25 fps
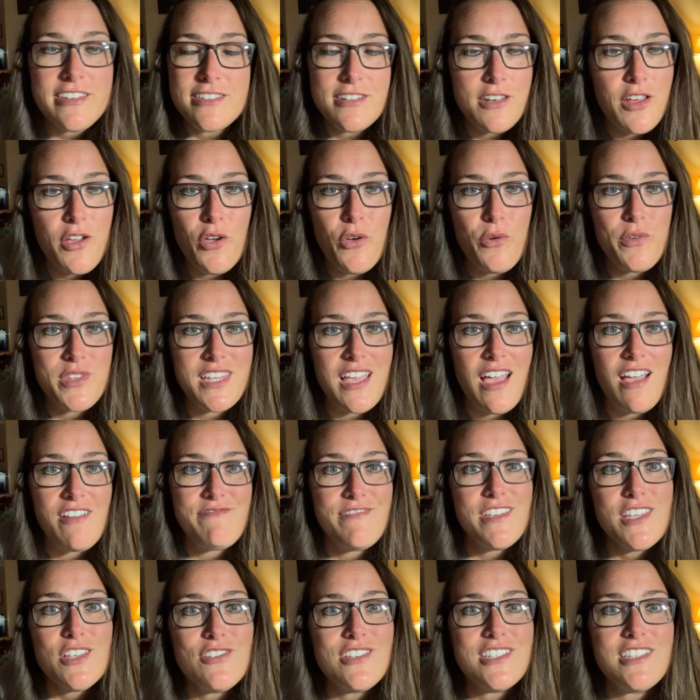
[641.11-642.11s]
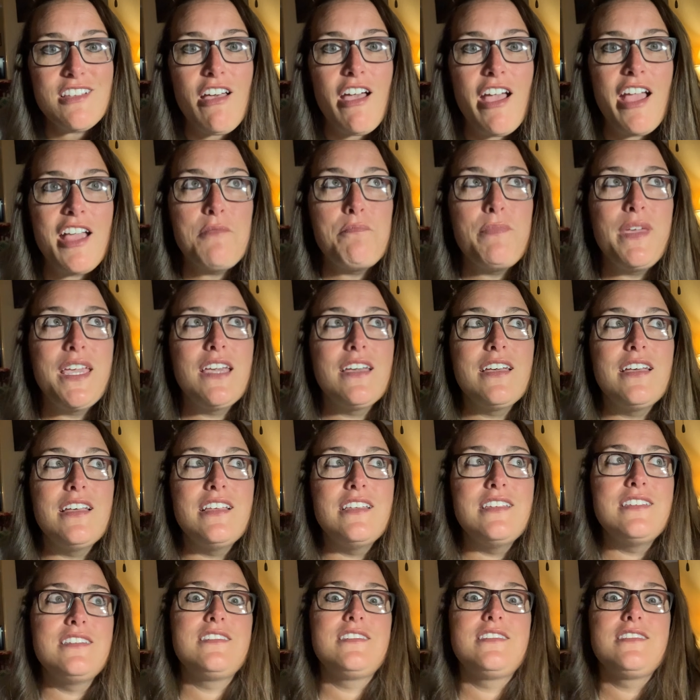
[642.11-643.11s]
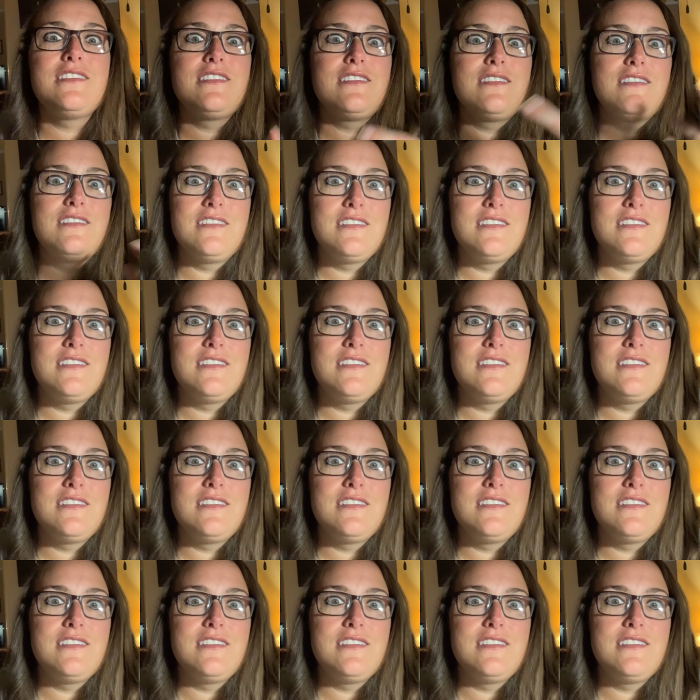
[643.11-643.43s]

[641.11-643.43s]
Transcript: know what that feels like because